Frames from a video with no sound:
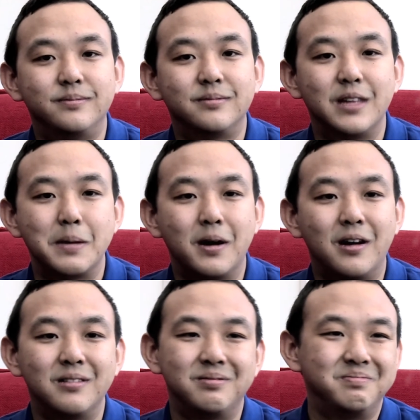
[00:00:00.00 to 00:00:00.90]

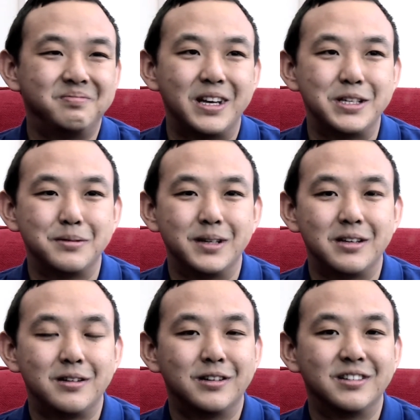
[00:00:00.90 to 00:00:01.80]
Nepal, as you might
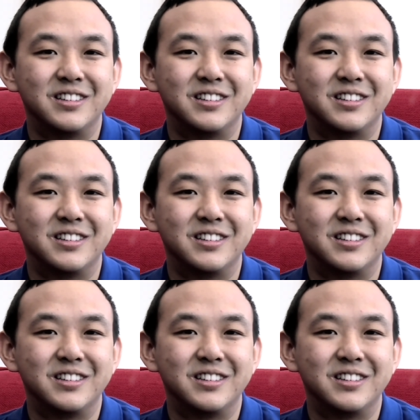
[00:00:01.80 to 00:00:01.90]
know,